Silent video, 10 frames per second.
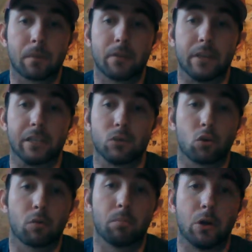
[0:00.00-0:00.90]
the
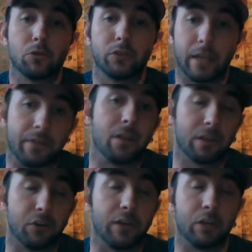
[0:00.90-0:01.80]
historical approach, and the
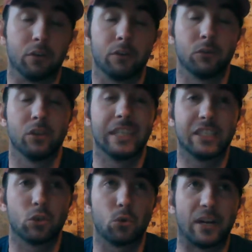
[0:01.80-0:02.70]

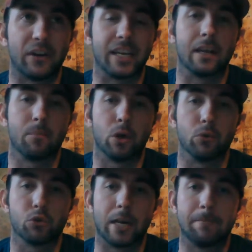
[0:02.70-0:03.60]
literary
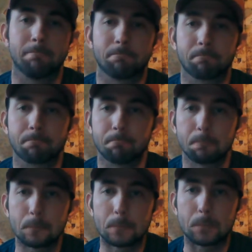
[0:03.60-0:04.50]
approach, right?
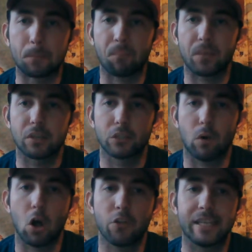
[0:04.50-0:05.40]
So
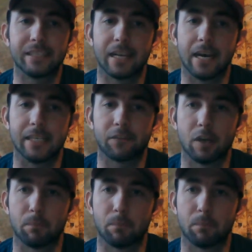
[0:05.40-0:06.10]
all these different